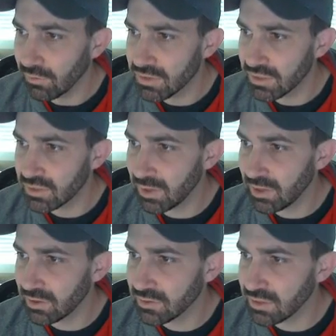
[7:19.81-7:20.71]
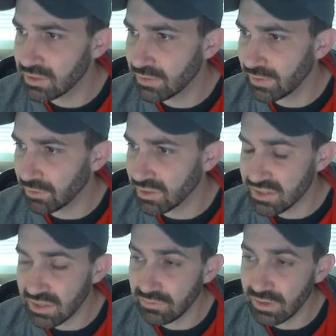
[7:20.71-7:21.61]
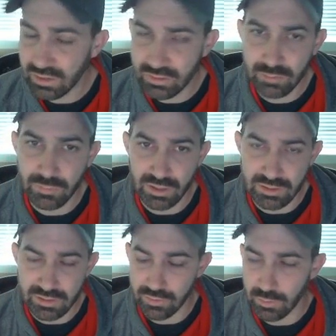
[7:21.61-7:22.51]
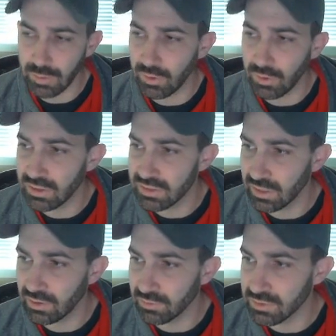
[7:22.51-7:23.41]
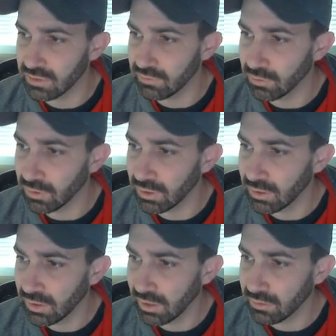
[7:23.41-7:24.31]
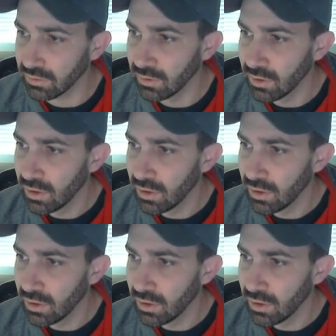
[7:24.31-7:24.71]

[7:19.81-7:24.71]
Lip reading: 60 meters. Let's see if I received anything, because if you remember, I set it to receive only. Nothing.